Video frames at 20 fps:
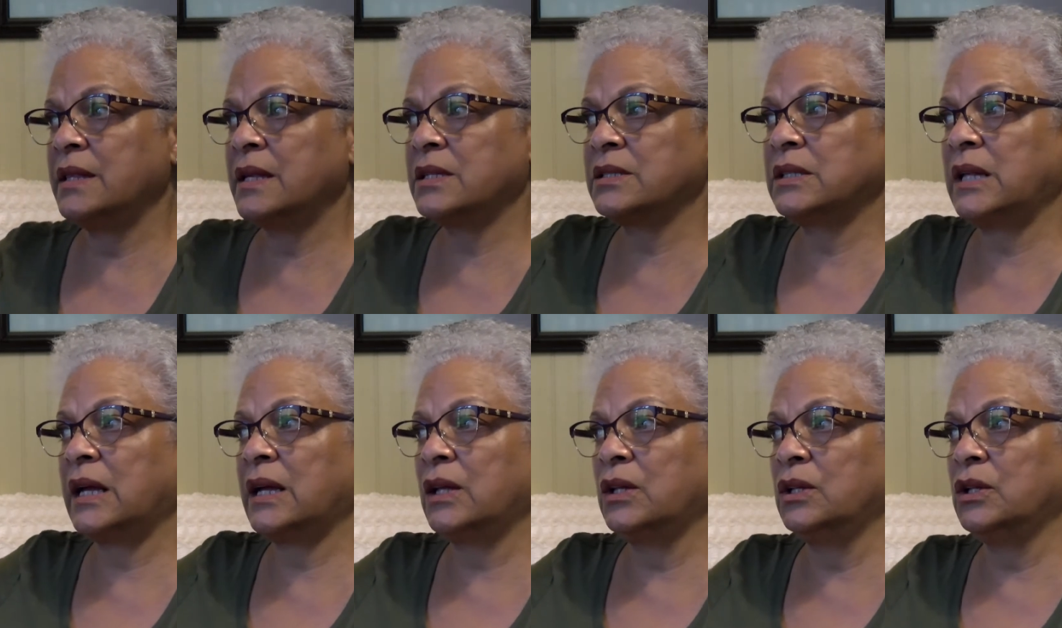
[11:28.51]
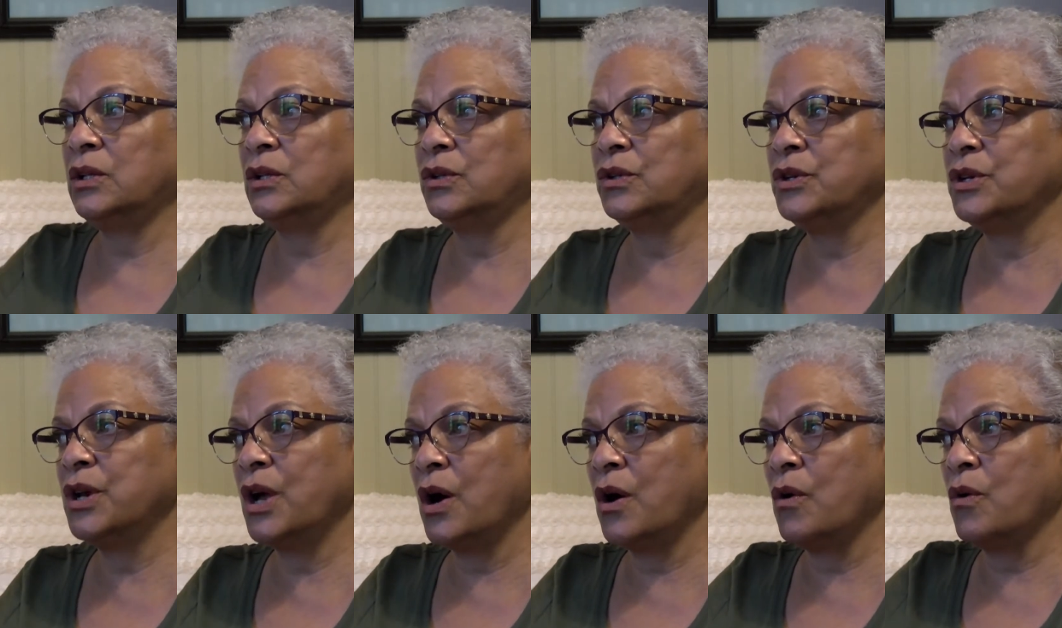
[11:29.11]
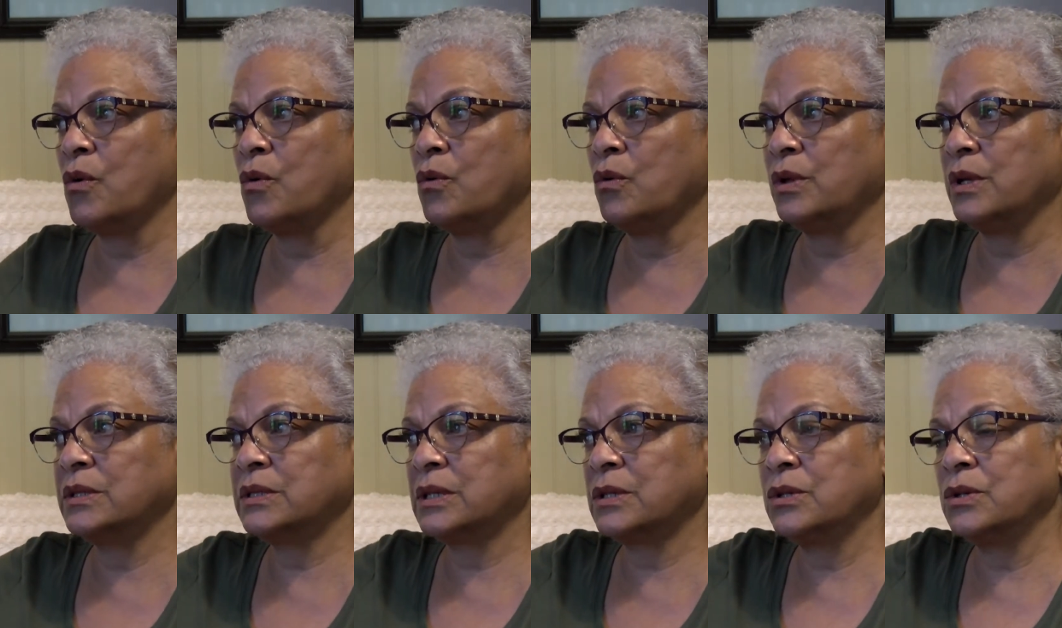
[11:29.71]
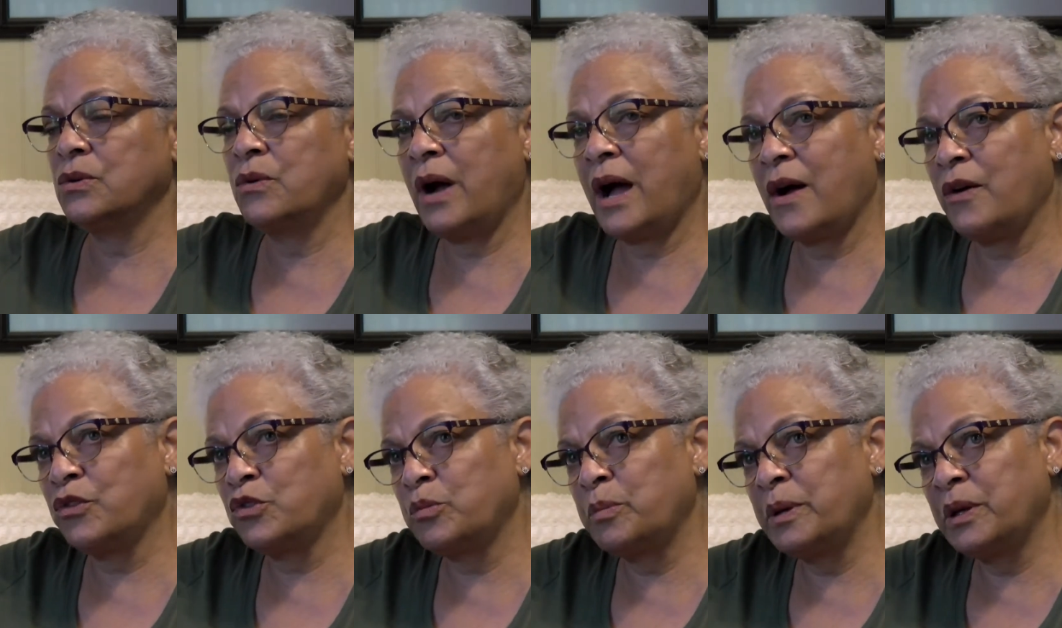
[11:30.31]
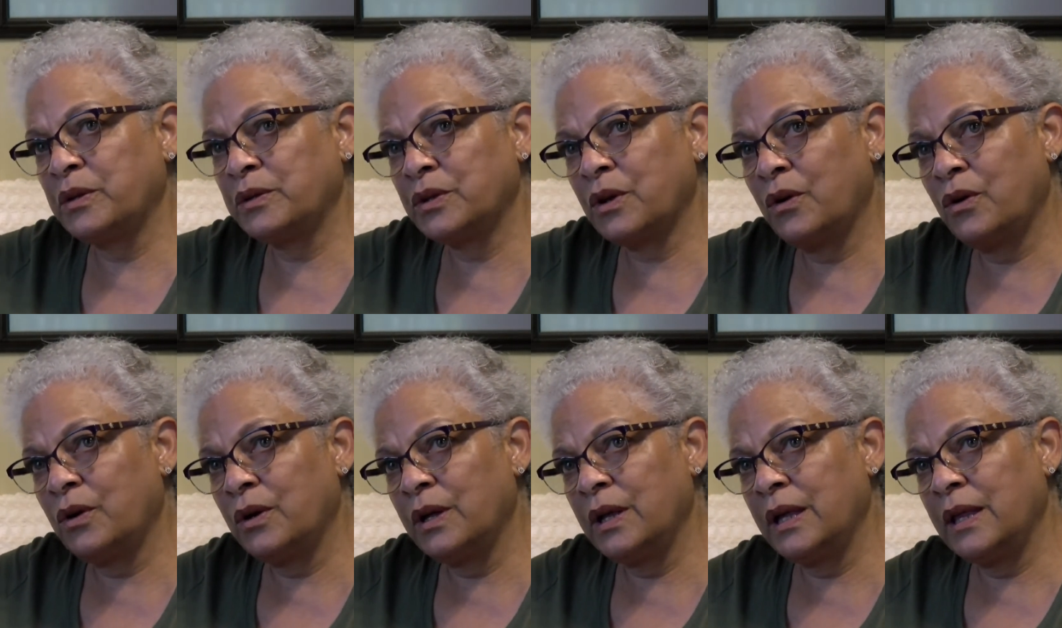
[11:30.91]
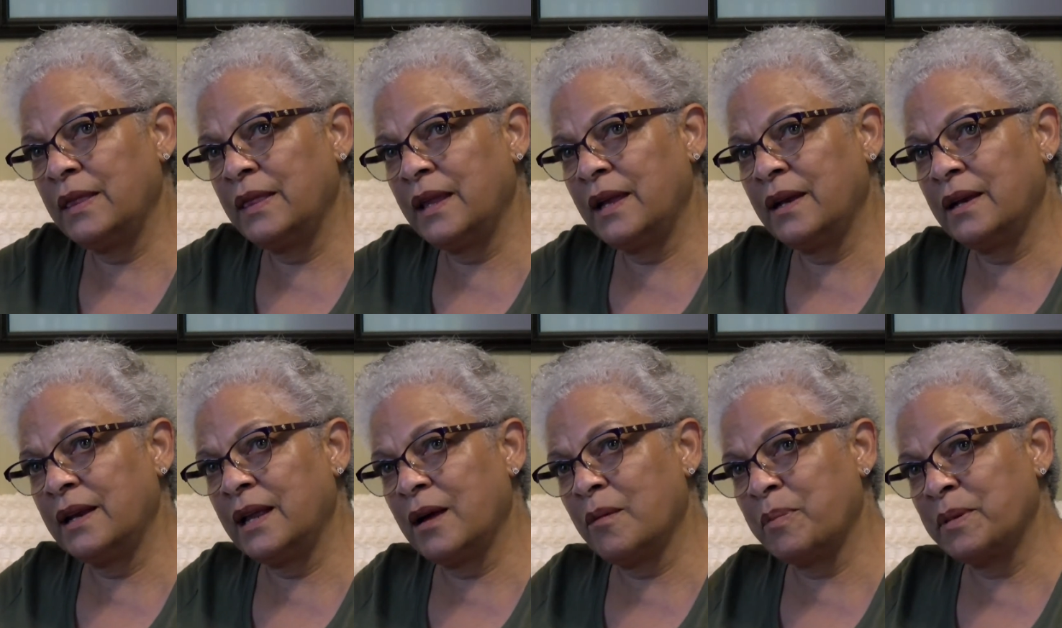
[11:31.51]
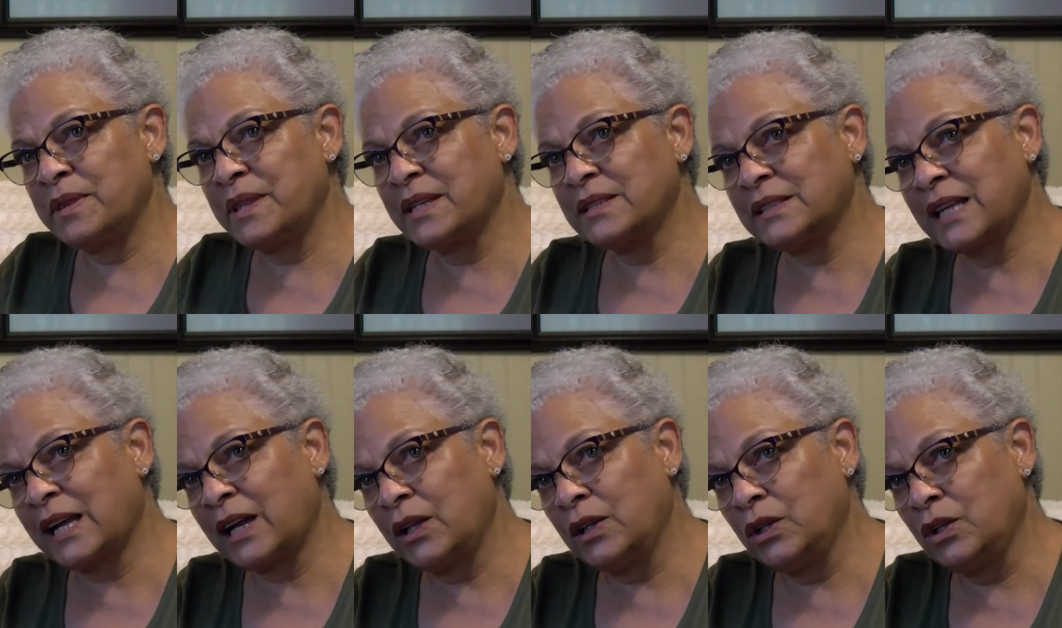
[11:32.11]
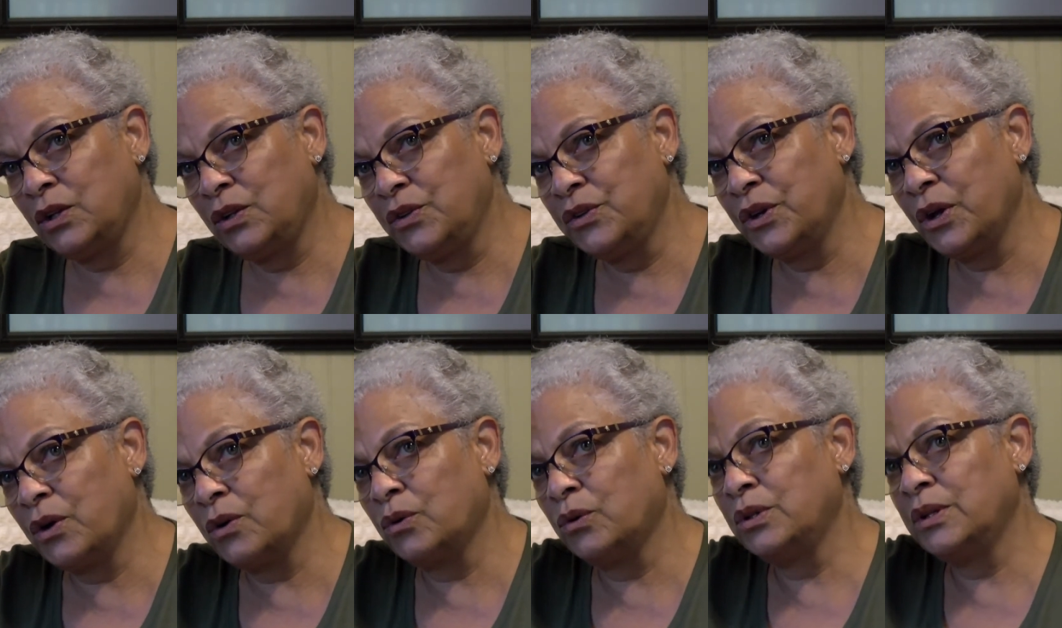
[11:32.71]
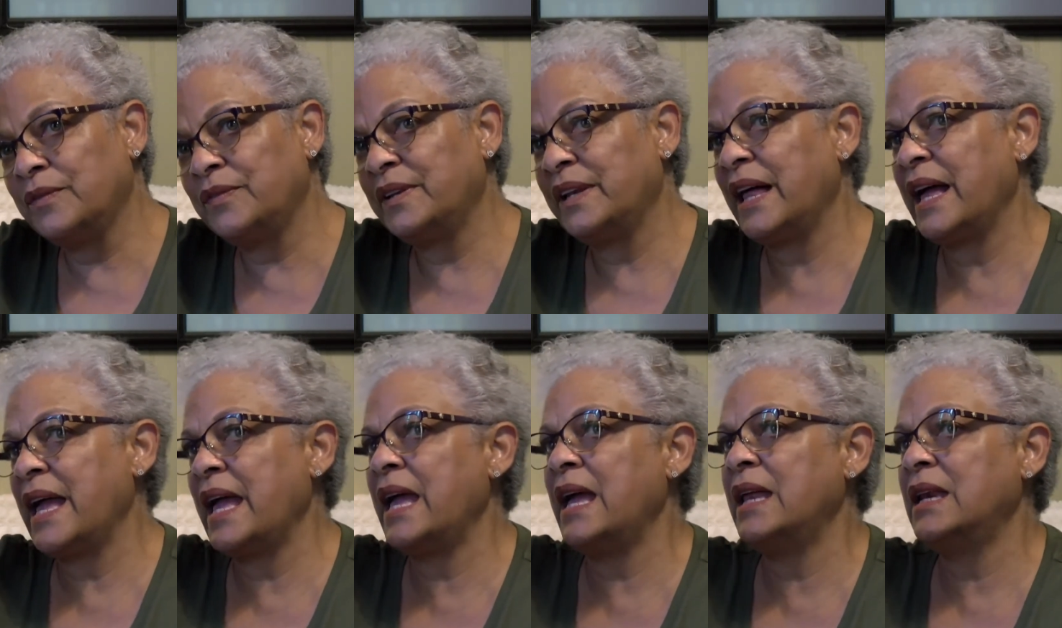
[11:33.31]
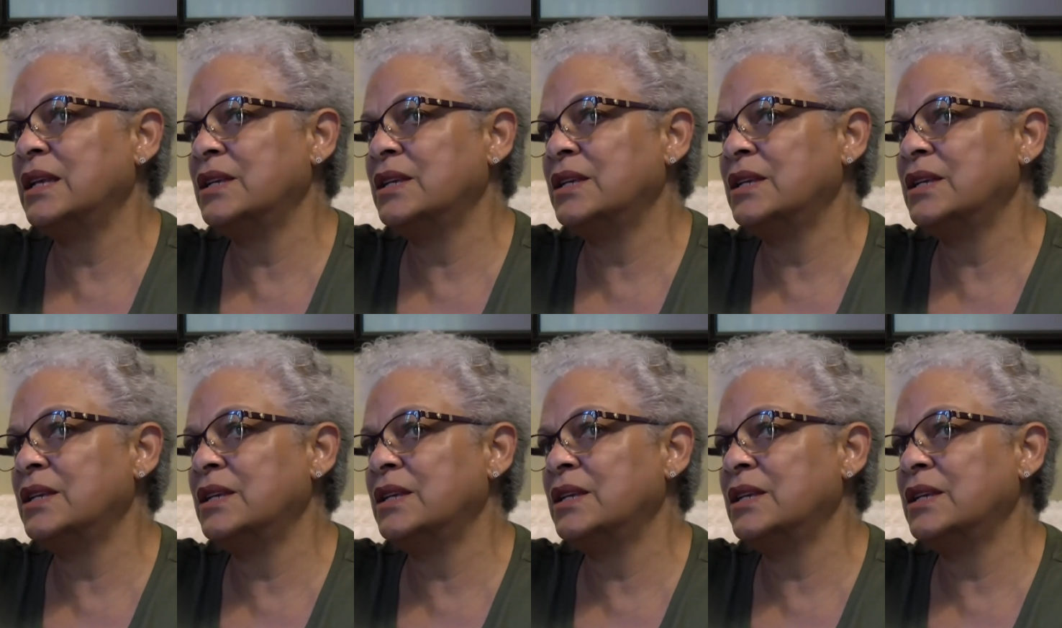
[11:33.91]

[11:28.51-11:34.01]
There's like a little knoll. It's a new house built in there now, but there's like a little knoll of land.